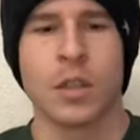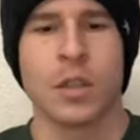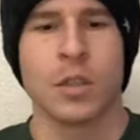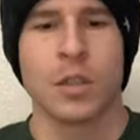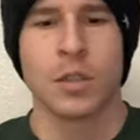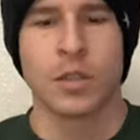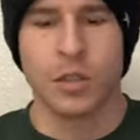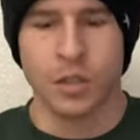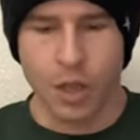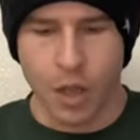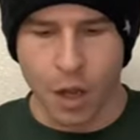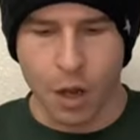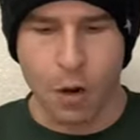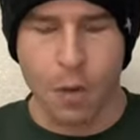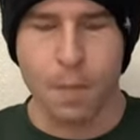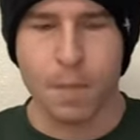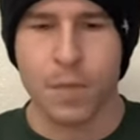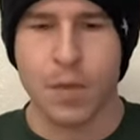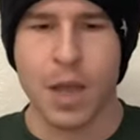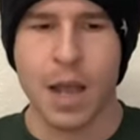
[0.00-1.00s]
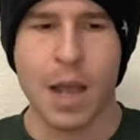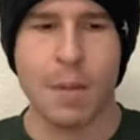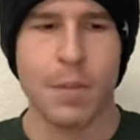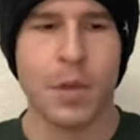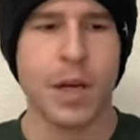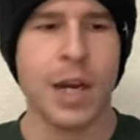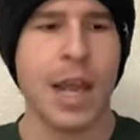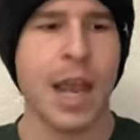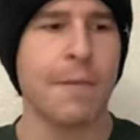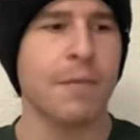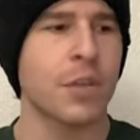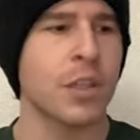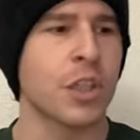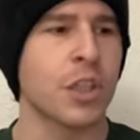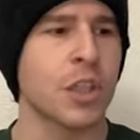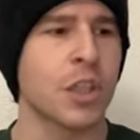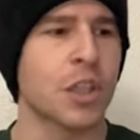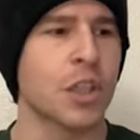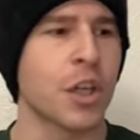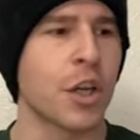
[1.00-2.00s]
So I'm going to have to
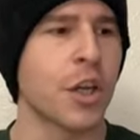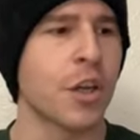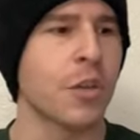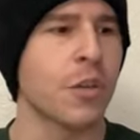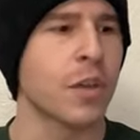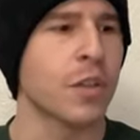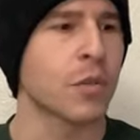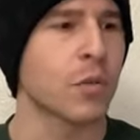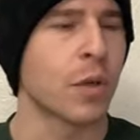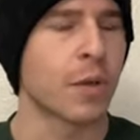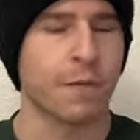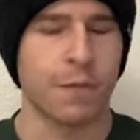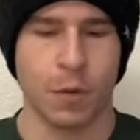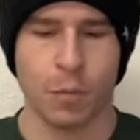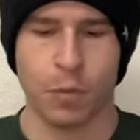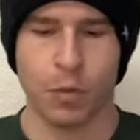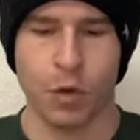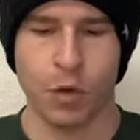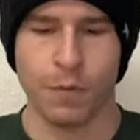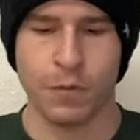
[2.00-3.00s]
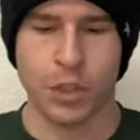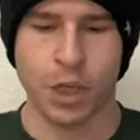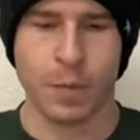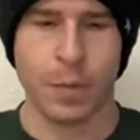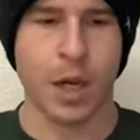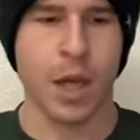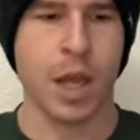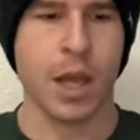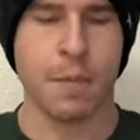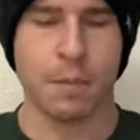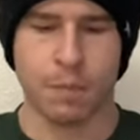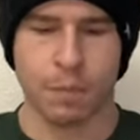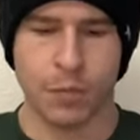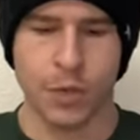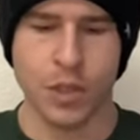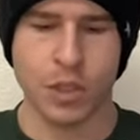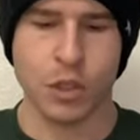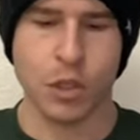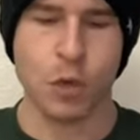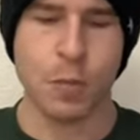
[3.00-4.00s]
just show you this one for proof, Gemini.
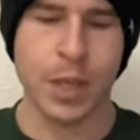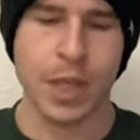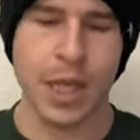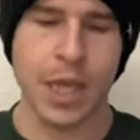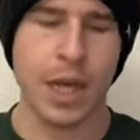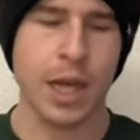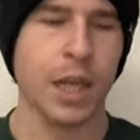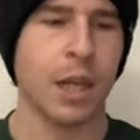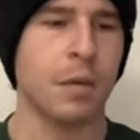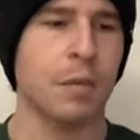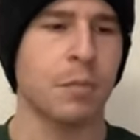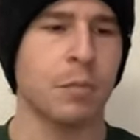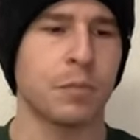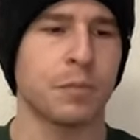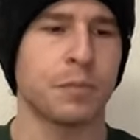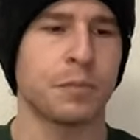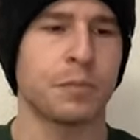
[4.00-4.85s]
This new beginning,